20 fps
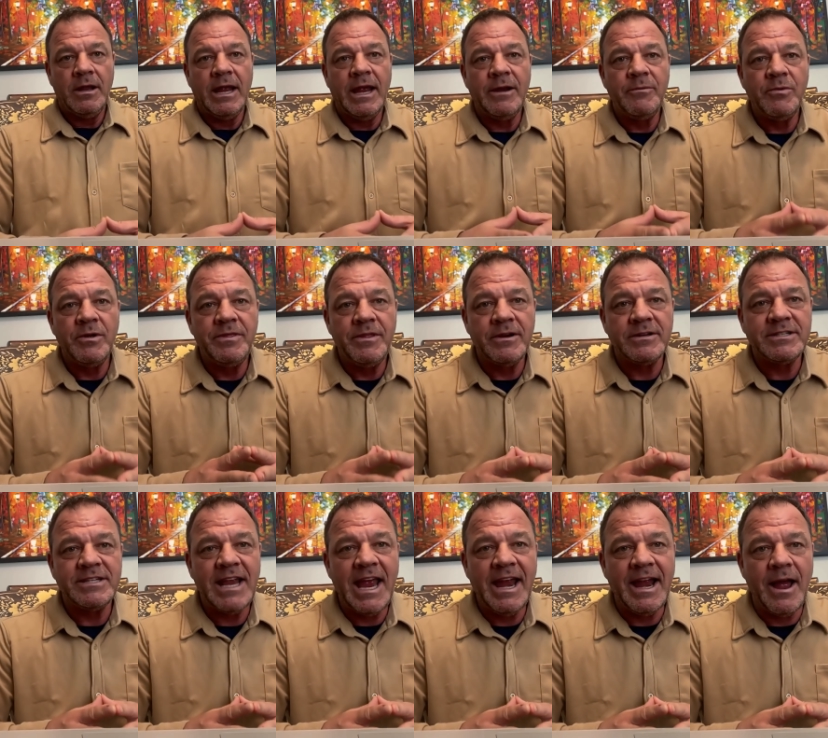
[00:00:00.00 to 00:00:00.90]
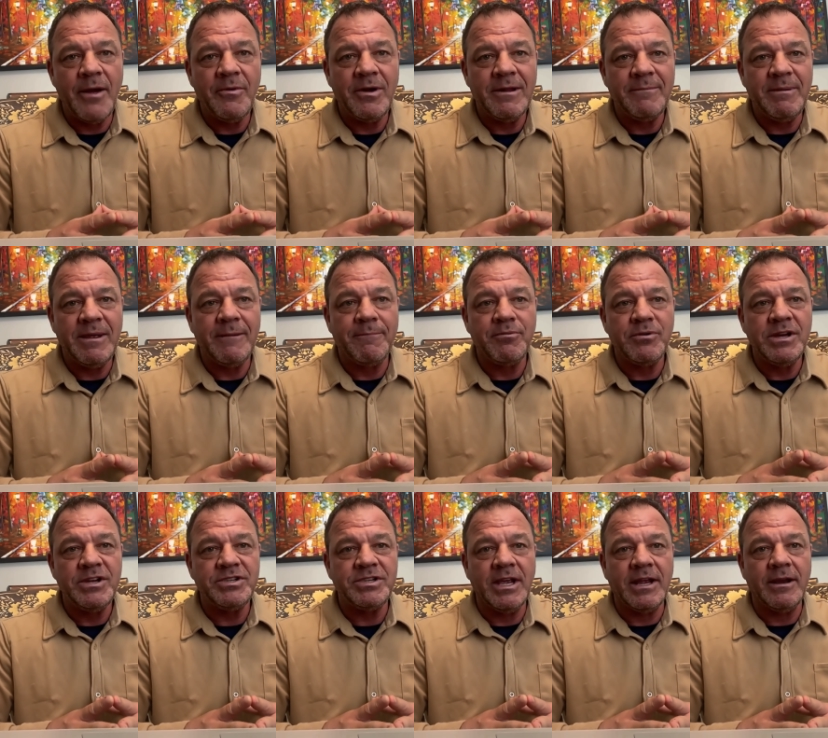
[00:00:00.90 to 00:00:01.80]
And when they're saying I want to be
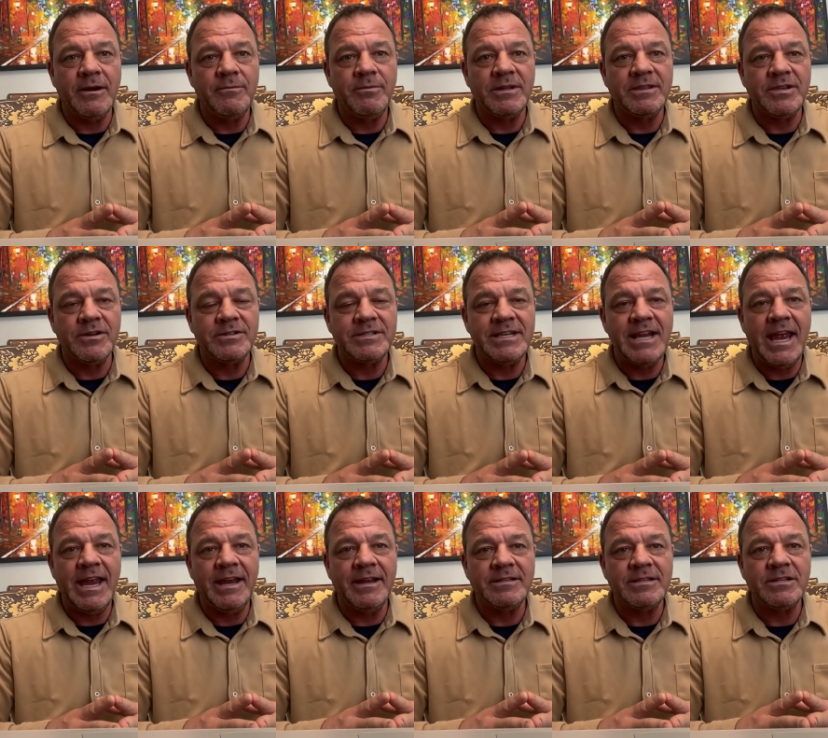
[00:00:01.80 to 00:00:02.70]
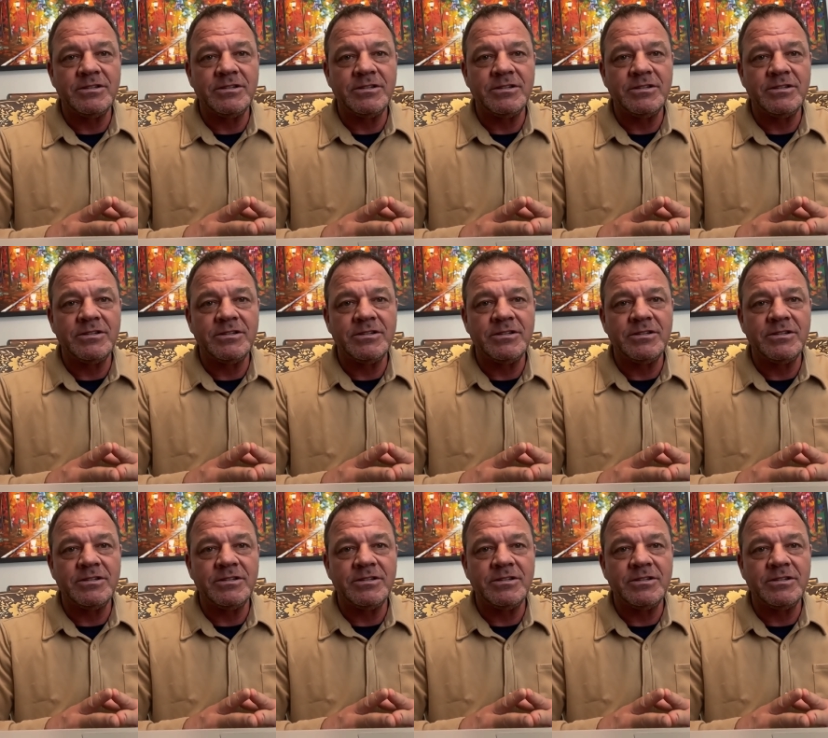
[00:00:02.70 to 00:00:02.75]
appreciated, what they're saying is,